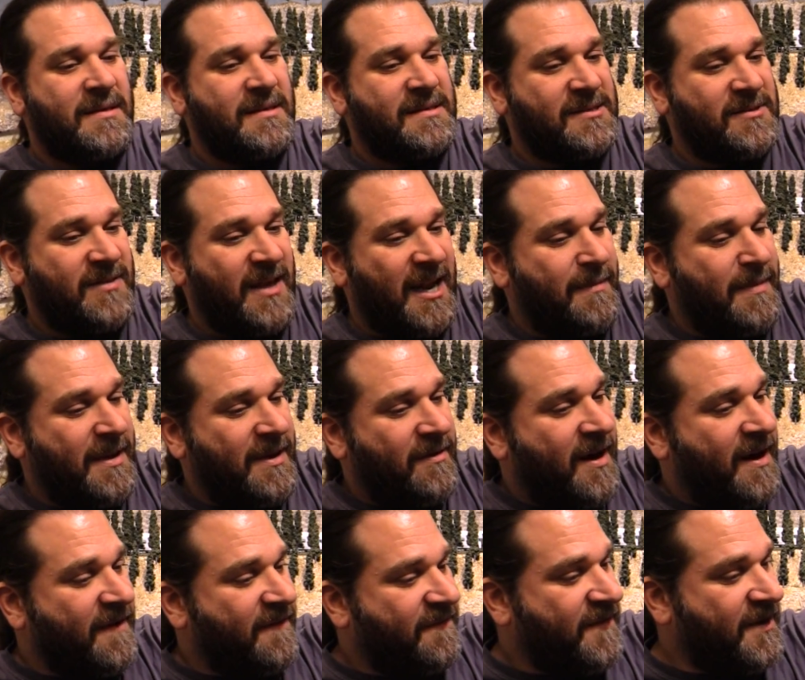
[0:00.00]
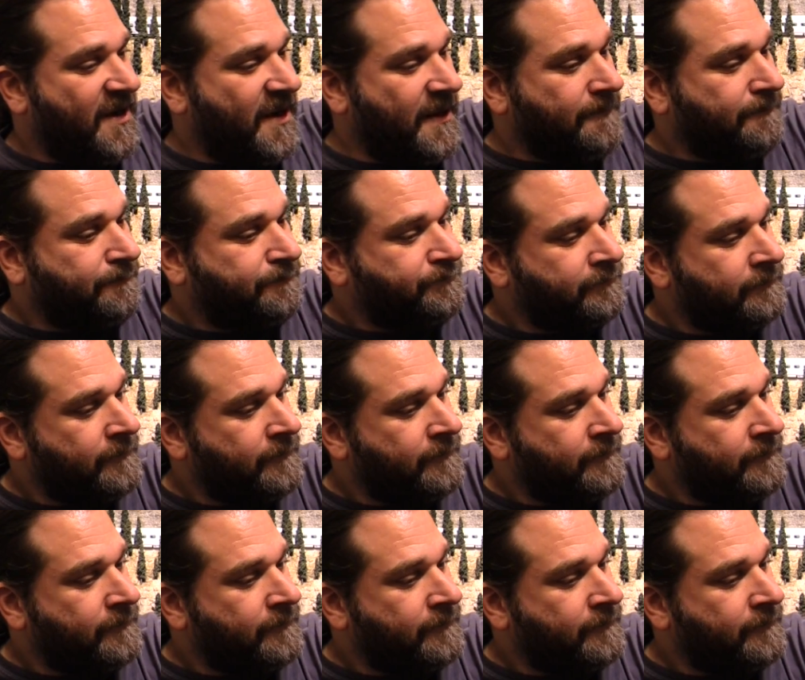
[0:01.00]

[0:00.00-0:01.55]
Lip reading: So that'll be a lot of fun.